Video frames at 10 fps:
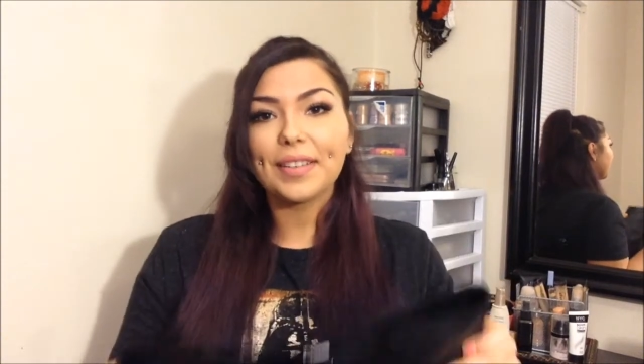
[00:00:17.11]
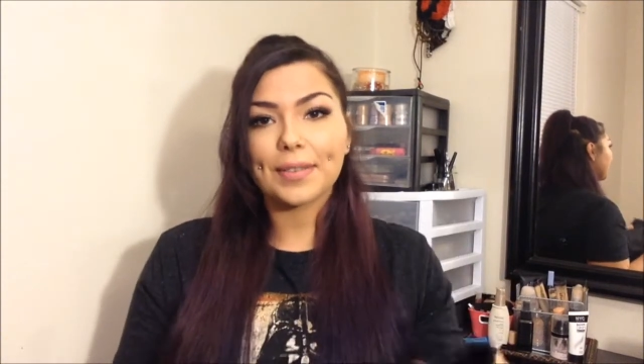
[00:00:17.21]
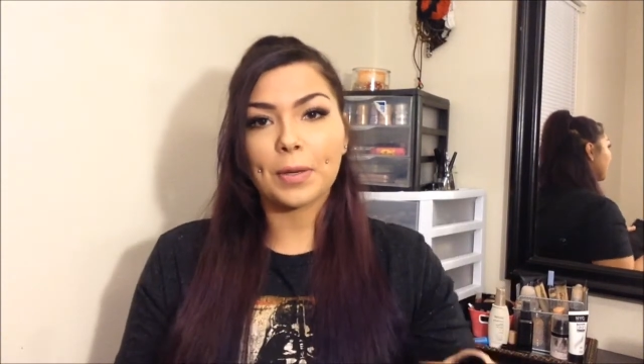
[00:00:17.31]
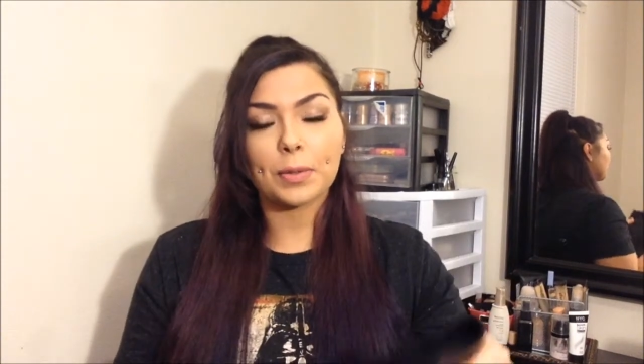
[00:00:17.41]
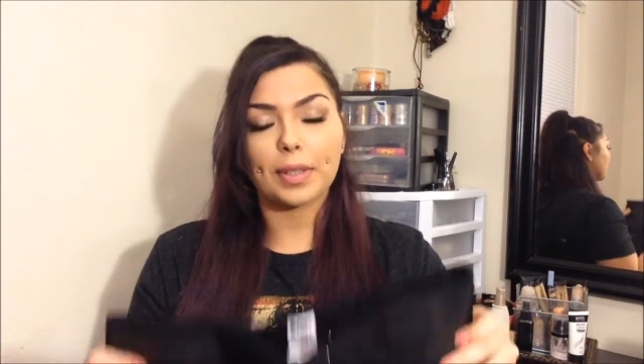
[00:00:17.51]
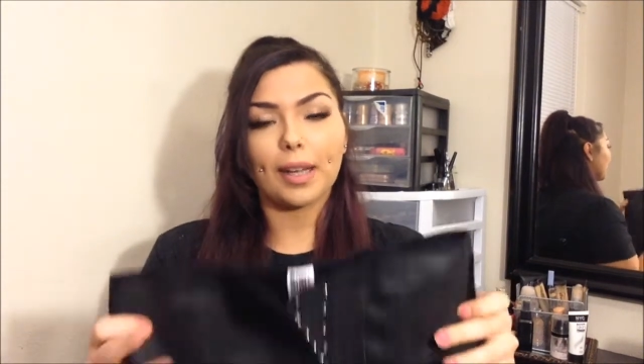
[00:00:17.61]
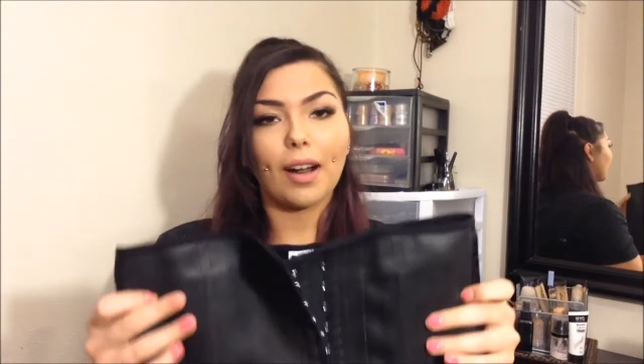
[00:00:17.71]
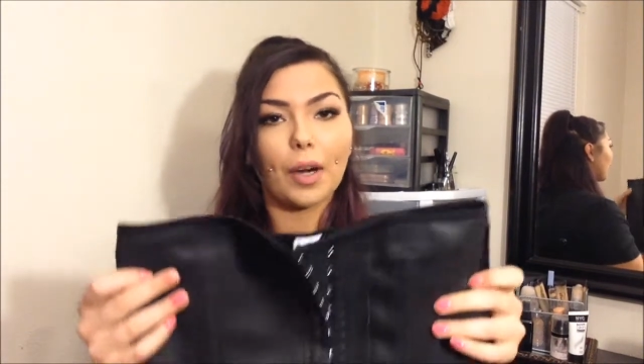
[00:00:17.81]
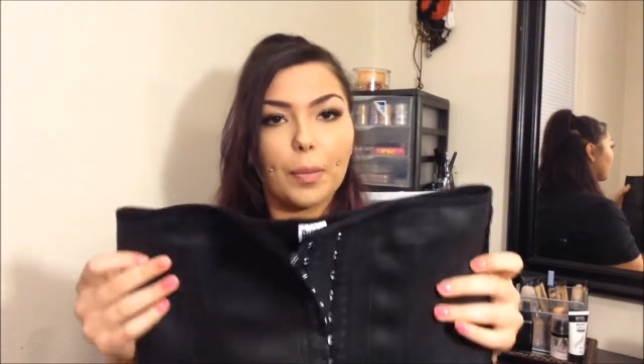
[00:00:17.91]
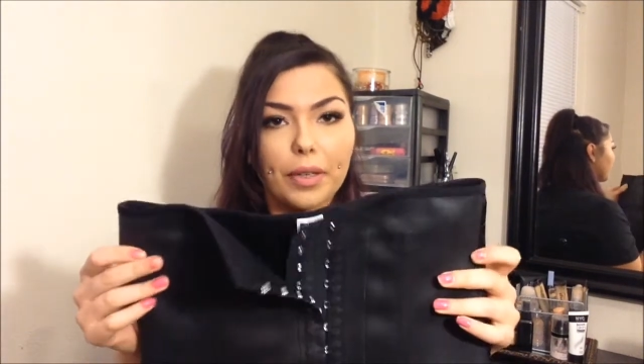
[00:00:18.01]
knows what they
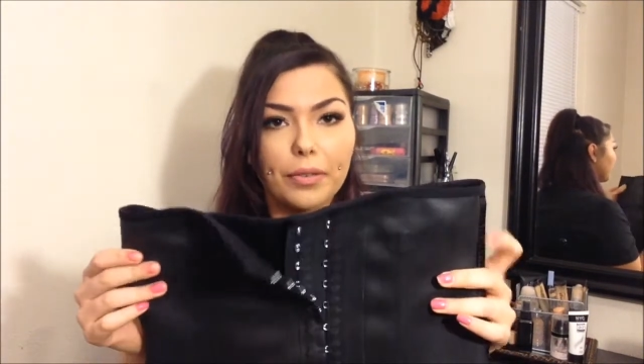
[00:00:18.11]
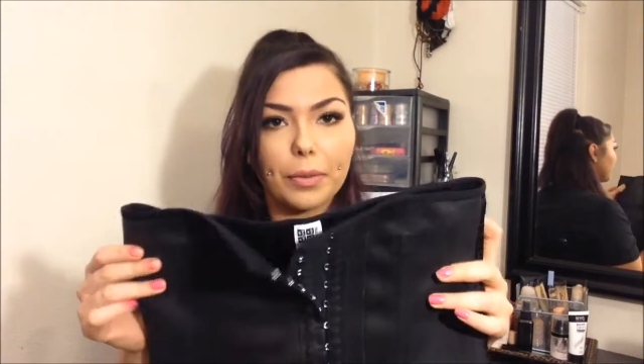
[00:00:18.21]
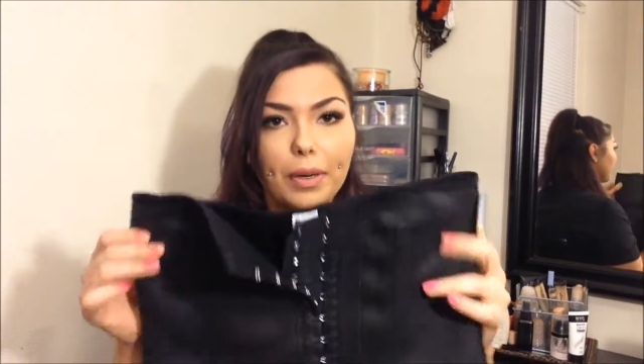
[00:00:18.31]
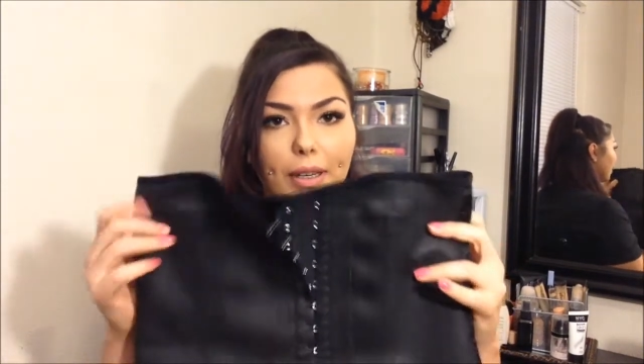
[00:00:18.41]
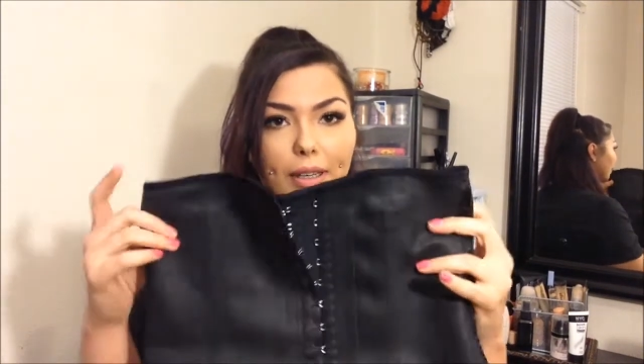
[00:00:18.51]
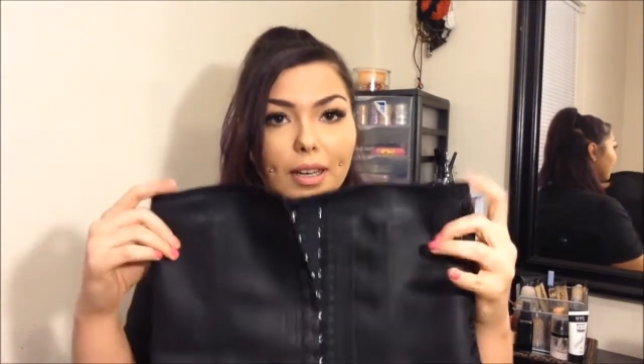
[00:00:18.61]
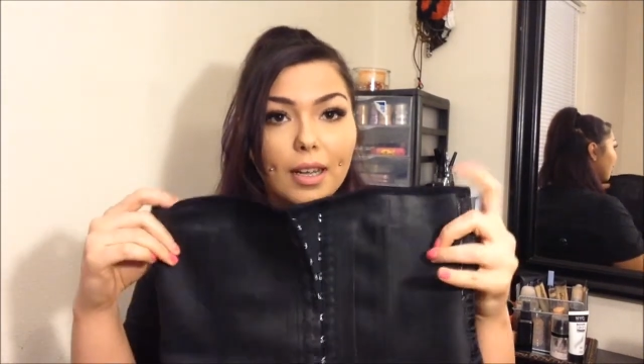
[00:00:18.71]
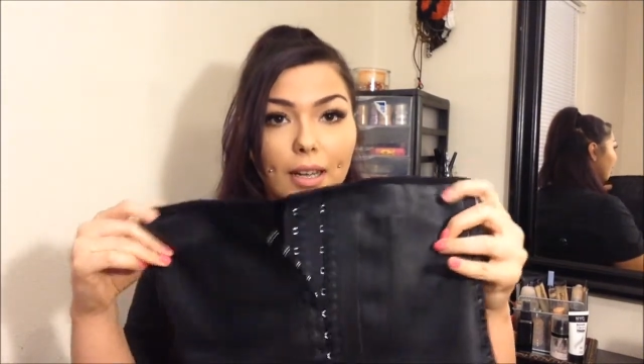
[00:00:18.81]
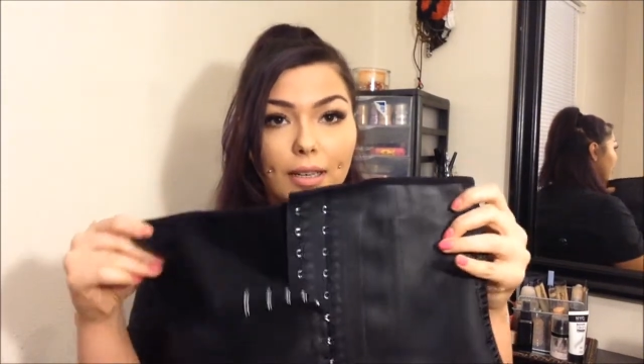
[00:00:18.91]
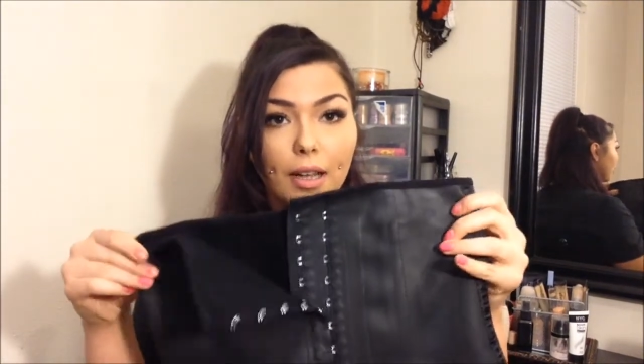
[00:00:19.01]
are, but if you are
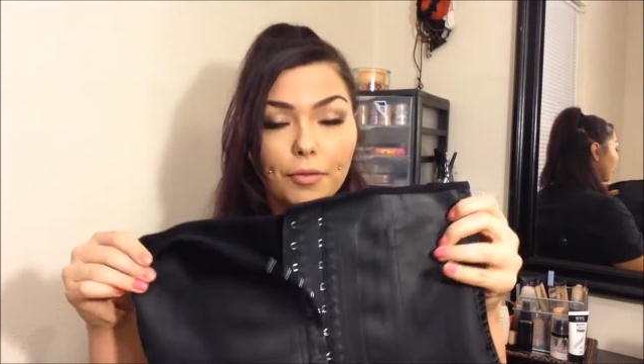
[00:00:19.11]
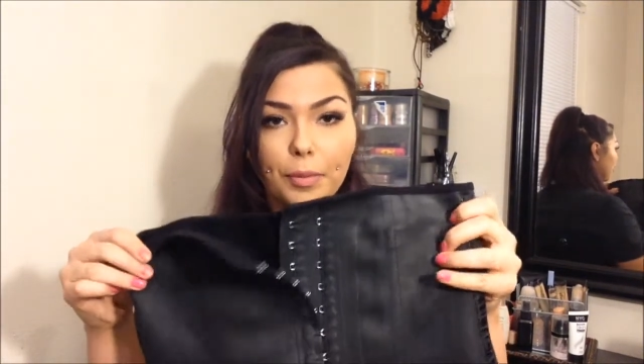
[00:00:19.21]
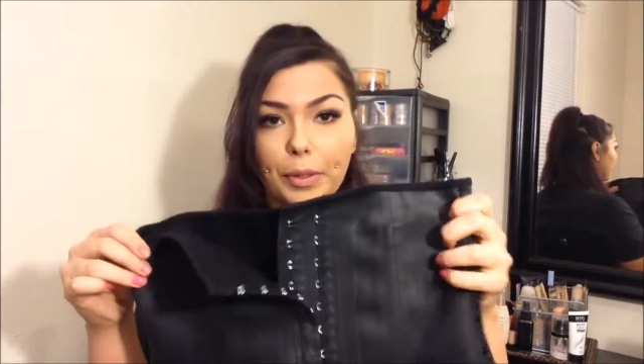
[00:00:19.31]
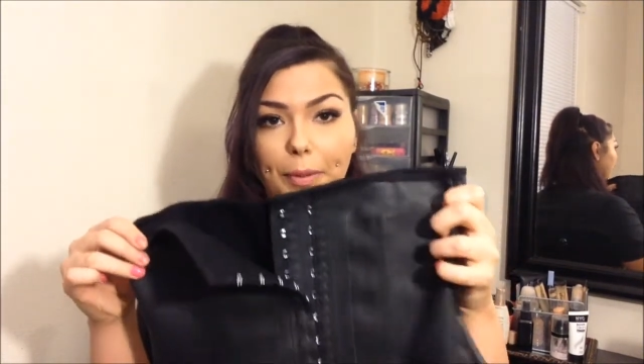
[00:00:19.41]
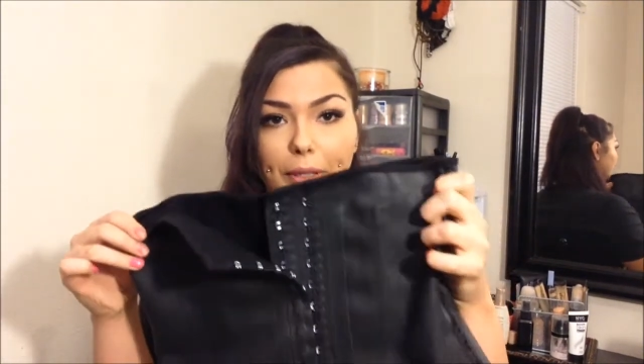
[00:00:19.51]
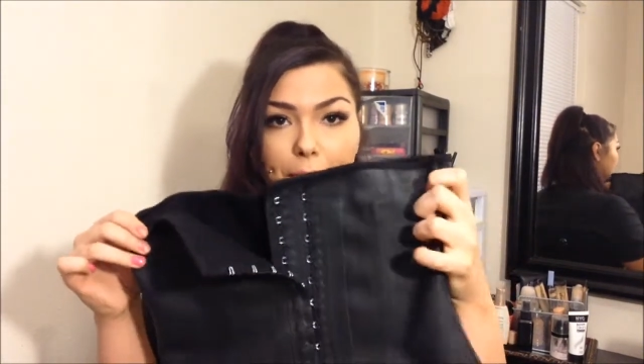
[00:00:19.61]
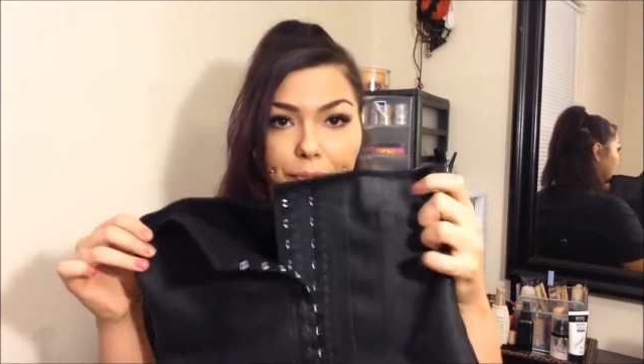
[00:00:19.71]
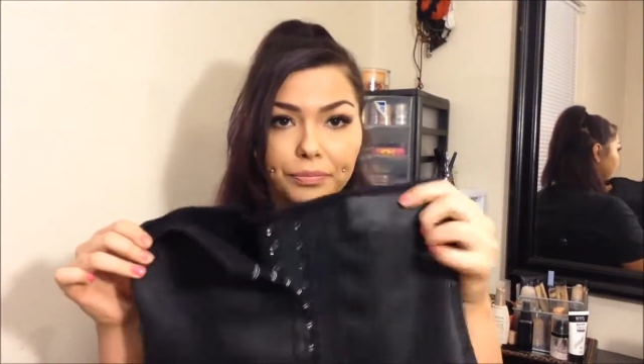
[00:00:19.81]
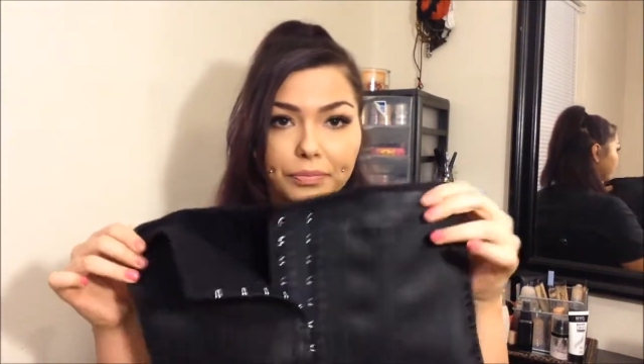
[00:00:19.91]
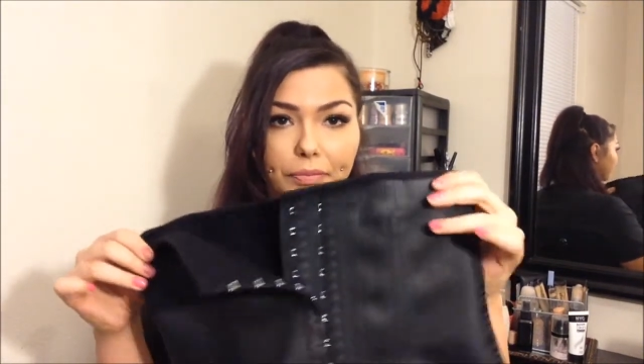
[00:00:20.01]
not familiar with them,